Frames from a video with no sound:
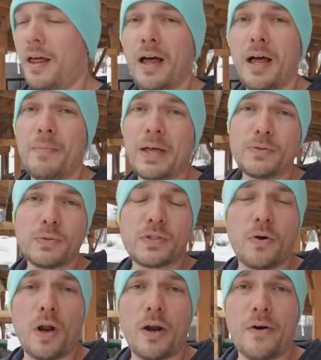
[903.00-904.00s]
um, that's what's
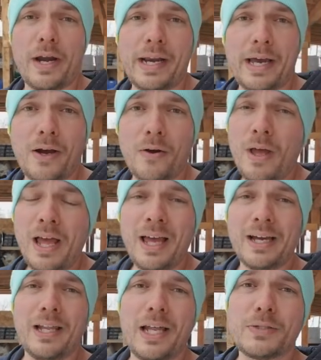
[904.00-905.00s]
going on right now
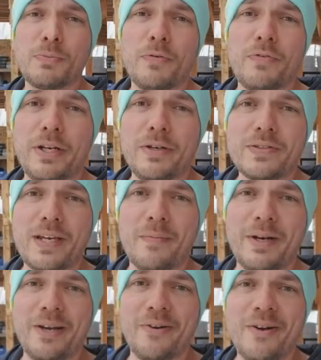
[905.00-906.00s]
got lots more videos
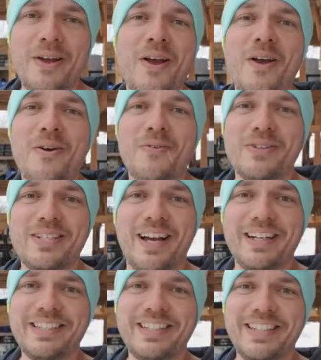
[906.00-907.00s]
coming out we'll
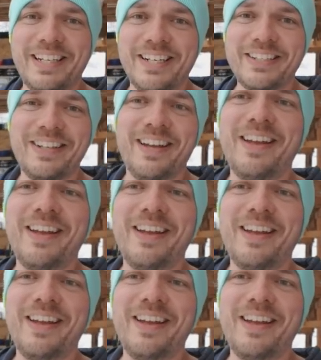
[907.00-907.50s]
talk to you later